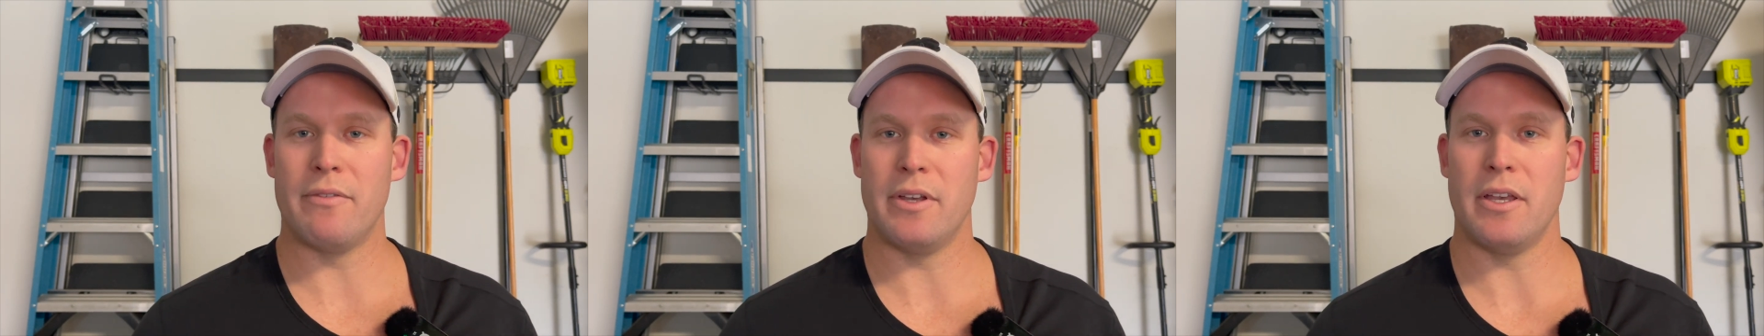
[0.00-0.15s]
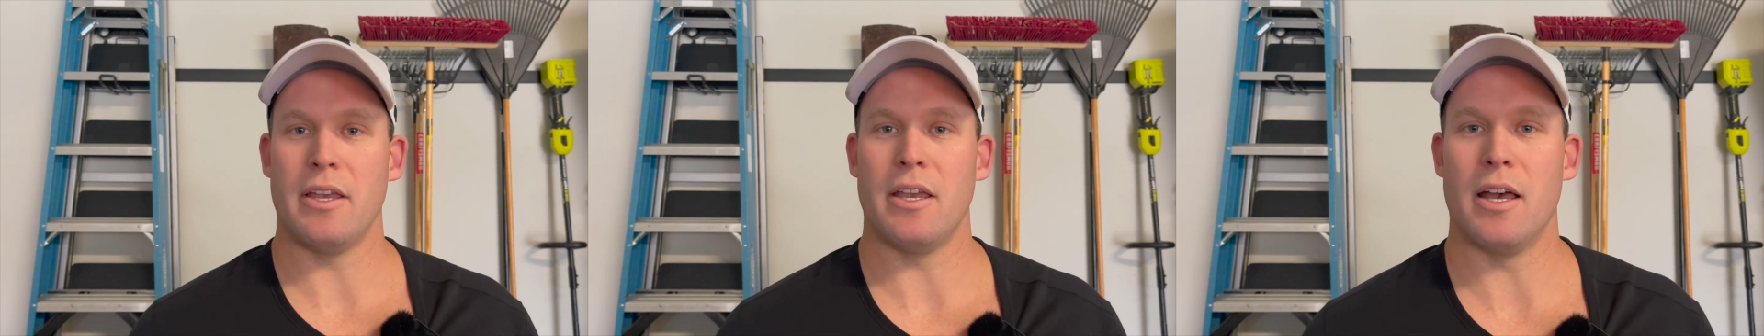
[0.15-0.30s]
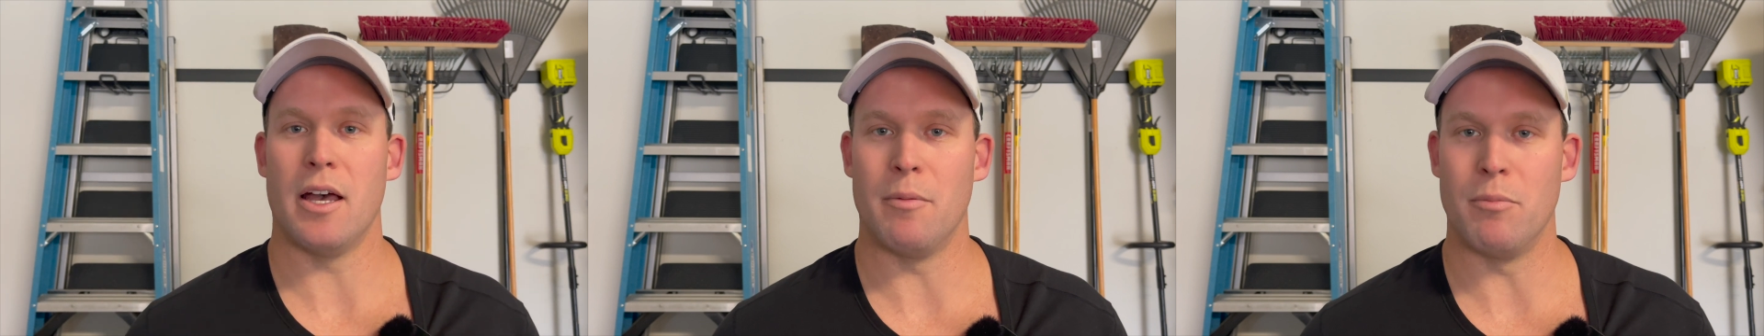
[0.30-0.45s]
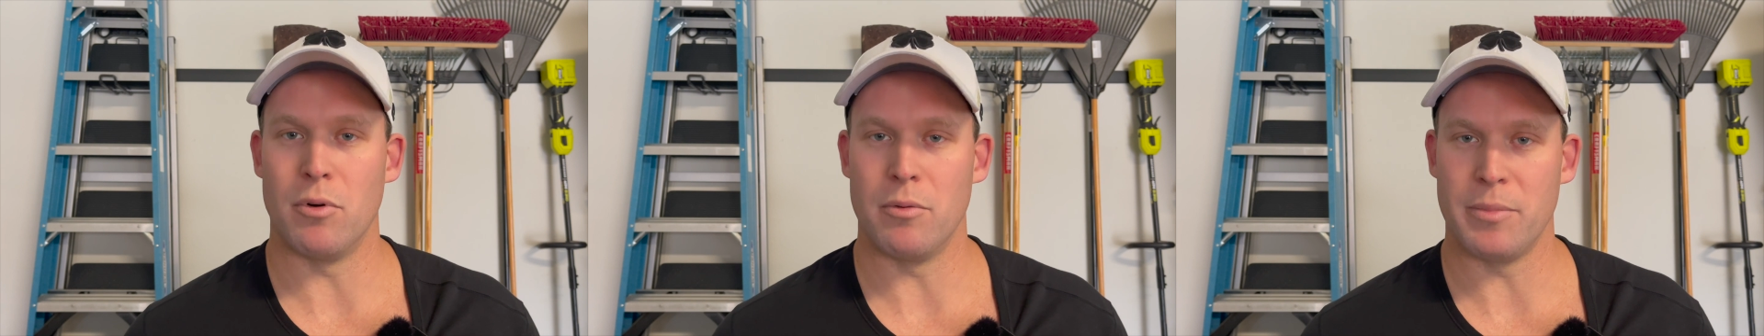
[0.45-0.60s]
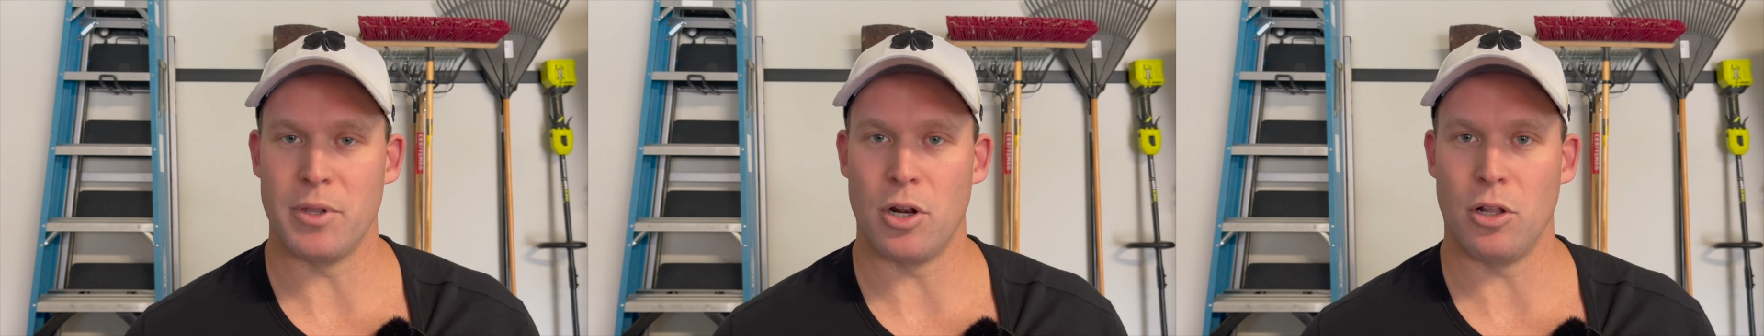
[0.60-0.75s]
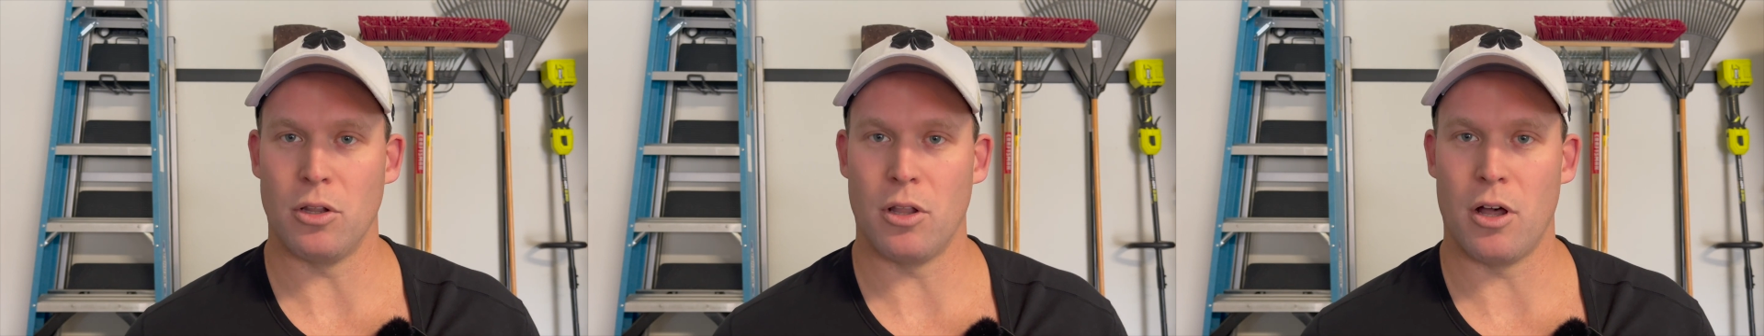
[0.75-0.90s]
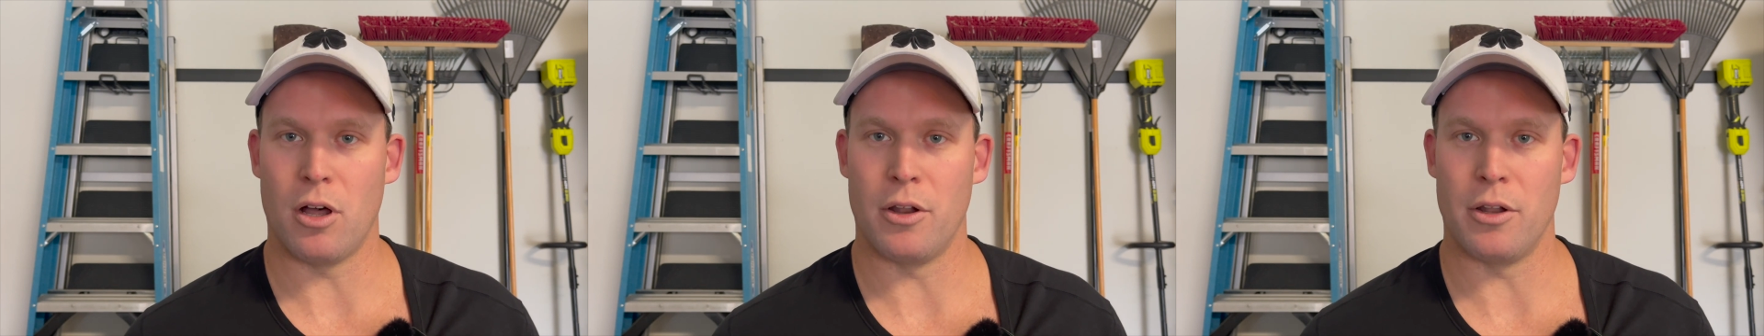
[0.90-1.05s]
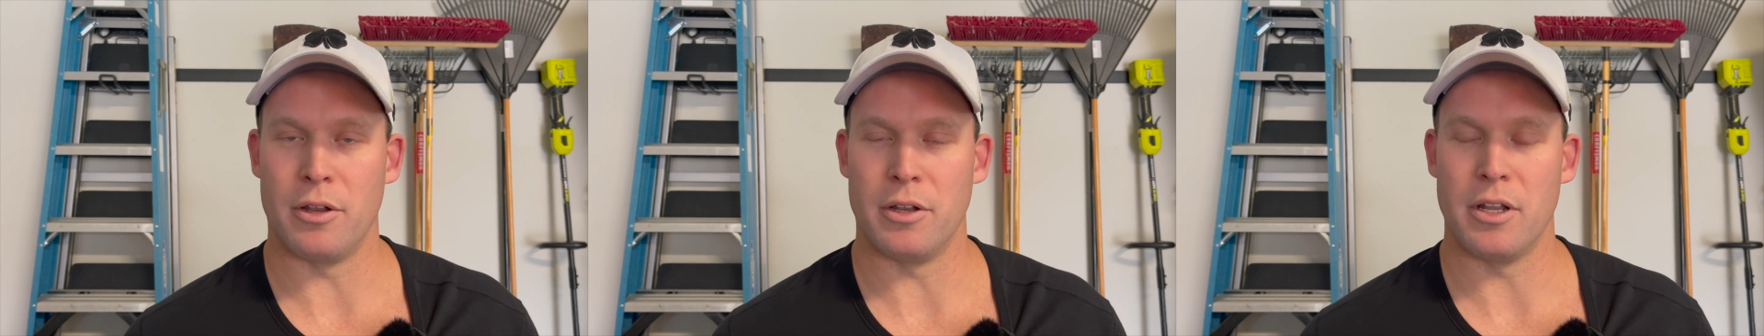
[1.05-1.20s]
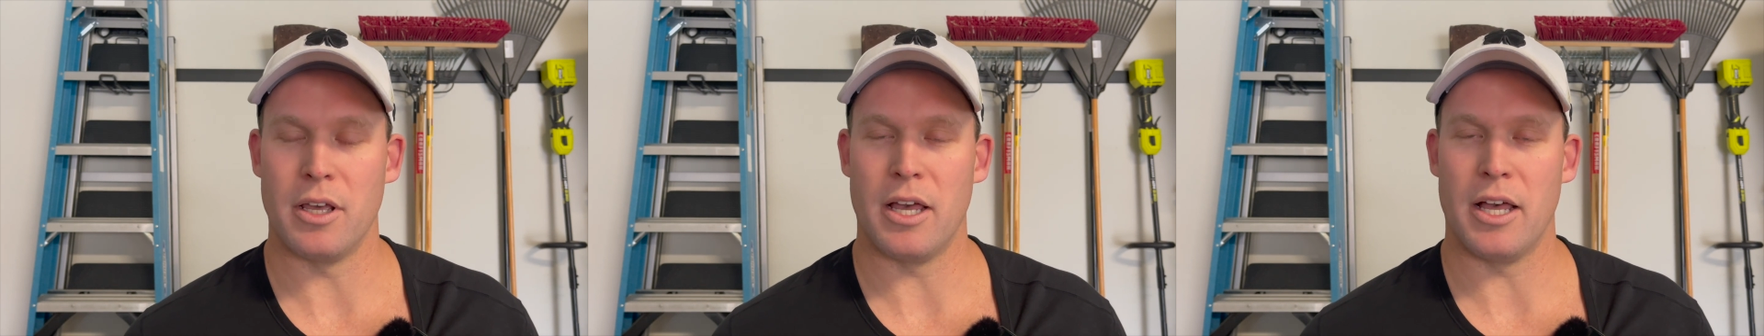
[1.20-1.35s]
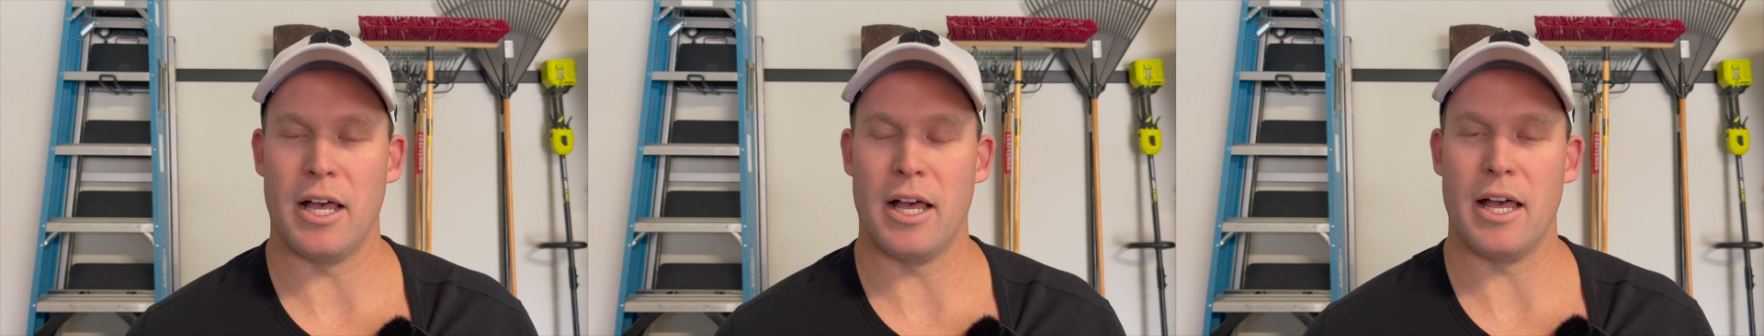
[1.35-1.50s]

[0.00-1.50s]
a Bermuda lawn,